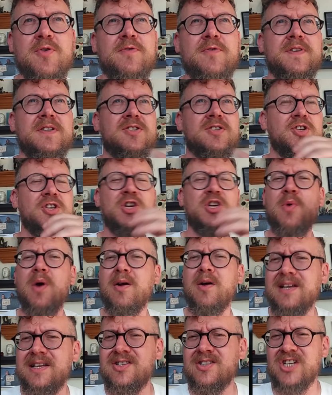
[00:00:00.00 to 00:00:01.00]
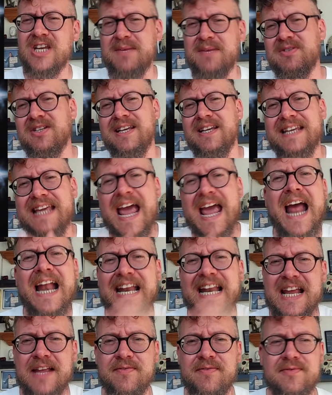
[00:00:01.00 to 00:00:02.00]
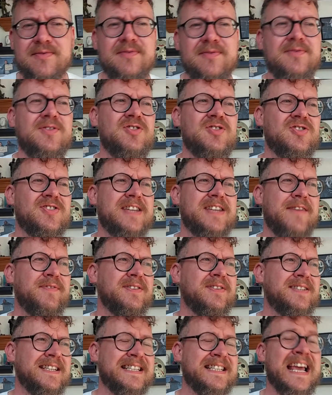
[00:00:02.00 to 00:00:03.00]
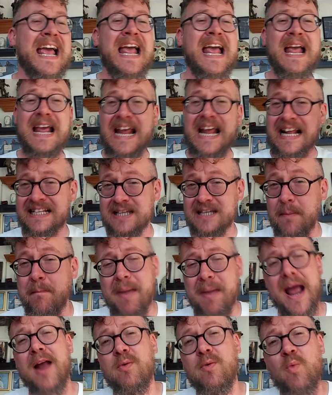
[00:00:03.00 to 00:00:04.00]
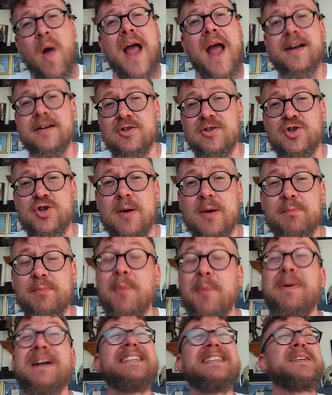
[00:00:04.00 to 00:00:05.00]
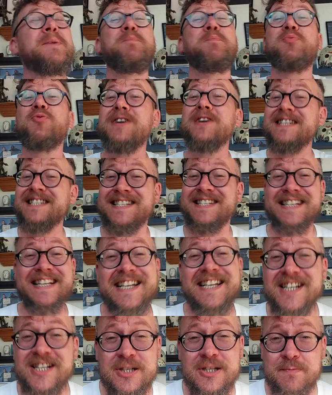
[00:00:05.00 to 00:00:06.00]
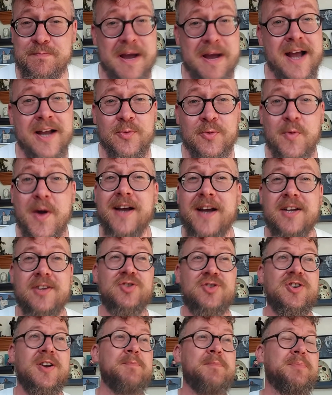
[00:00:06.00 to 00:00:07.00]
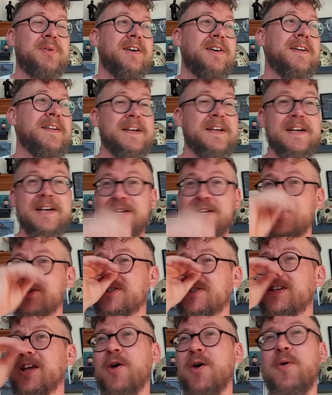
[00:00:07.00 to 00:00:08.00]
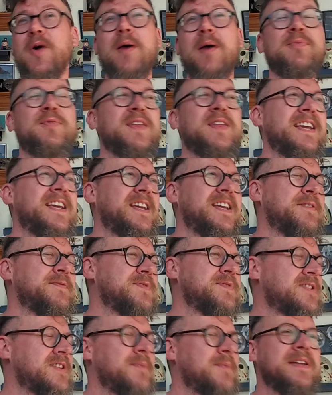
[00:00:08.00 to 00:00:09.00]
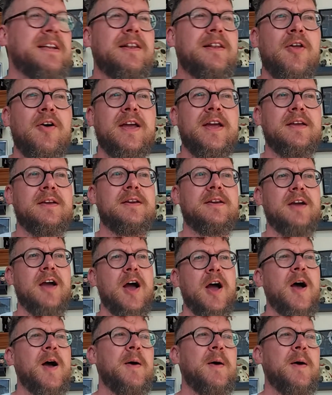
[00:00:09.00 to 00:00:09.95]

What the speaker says: movies that you only seem to get in the 70s. It's a bandwagon jumper, but it's a prestige bandwagon jumper. So I'm thinking of something like